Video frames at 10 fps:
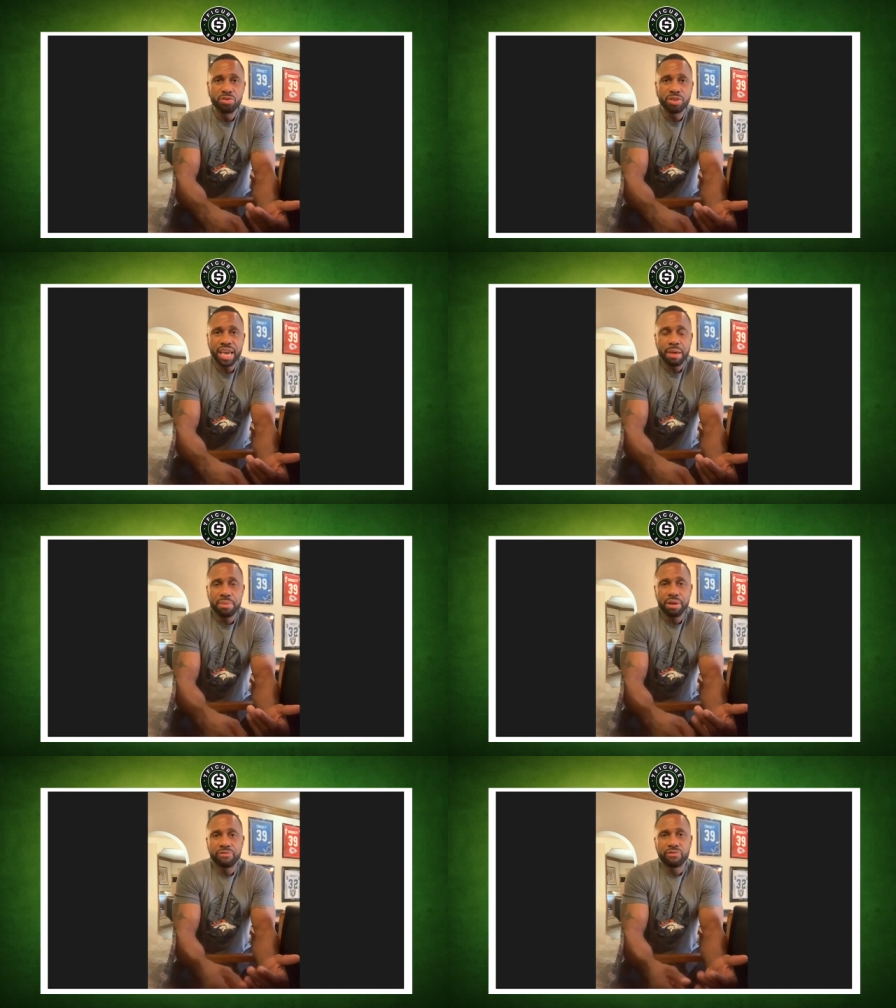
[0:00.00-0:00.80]
You can't
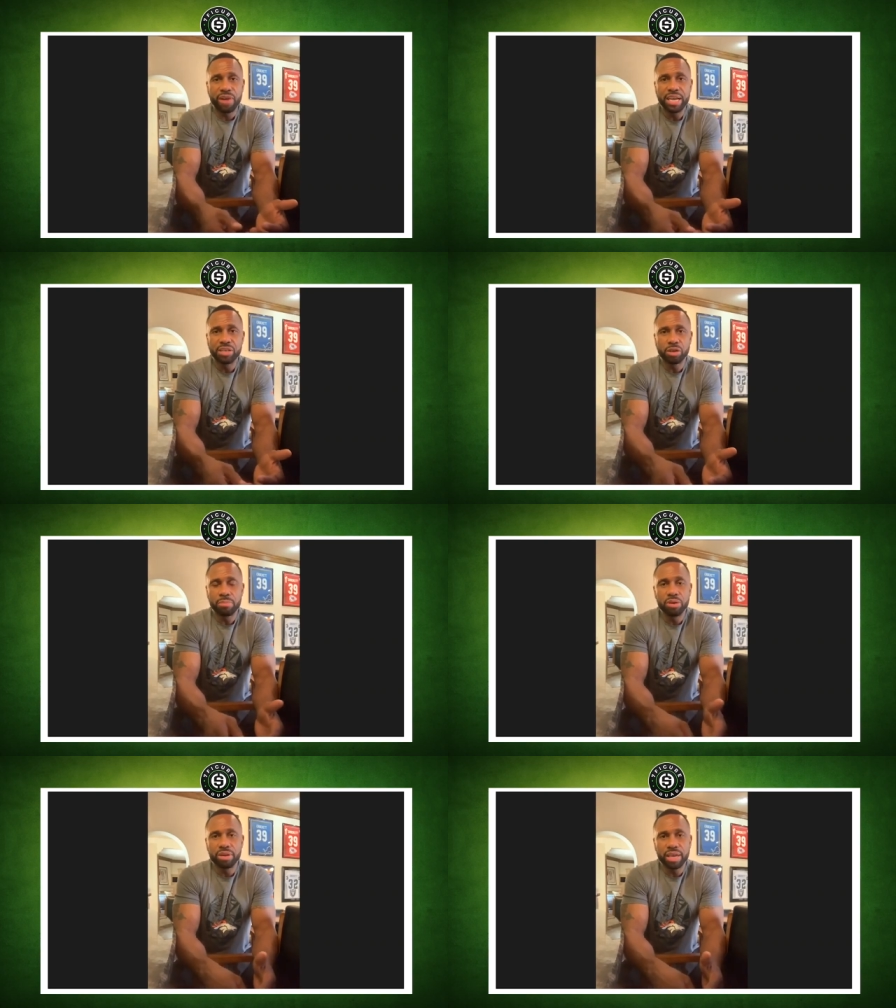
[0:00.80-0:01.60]
be afraid to
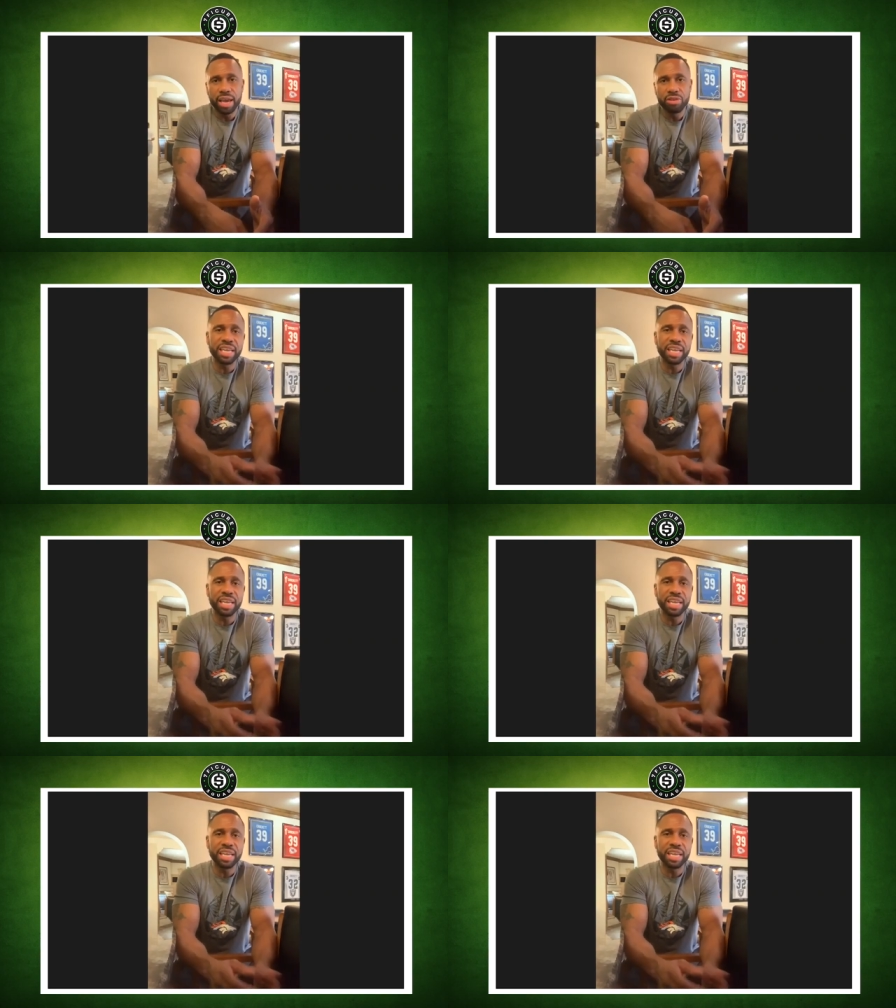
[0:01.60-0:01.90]
communicate.